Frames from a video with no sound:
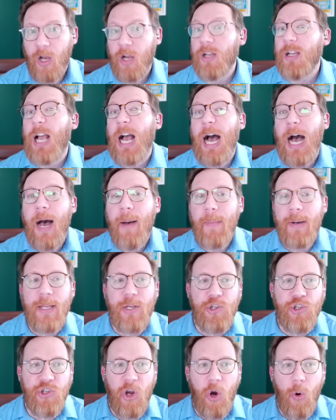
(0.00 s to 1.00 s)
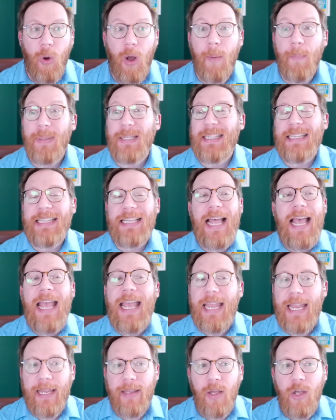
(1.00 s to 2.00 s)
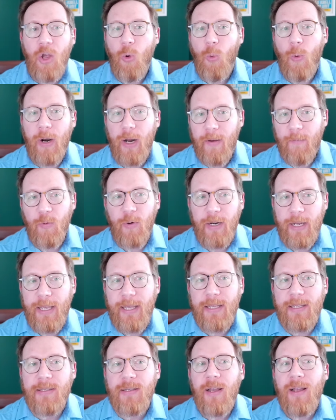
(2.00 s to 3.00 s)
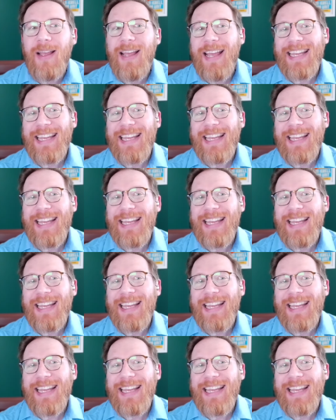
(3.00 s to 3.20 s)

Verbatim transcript: a comedy show, a play, whatever it is,